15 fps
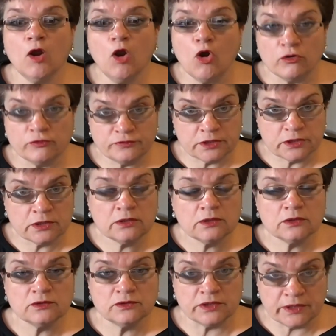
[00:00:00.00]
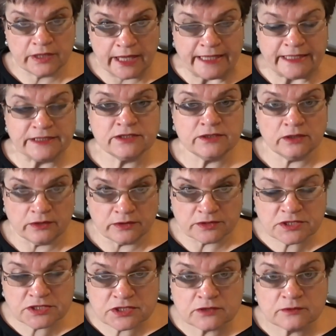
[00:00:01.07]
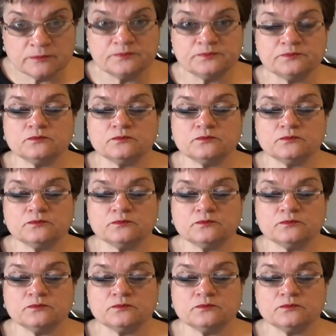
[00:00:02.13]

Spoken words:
over the 8 years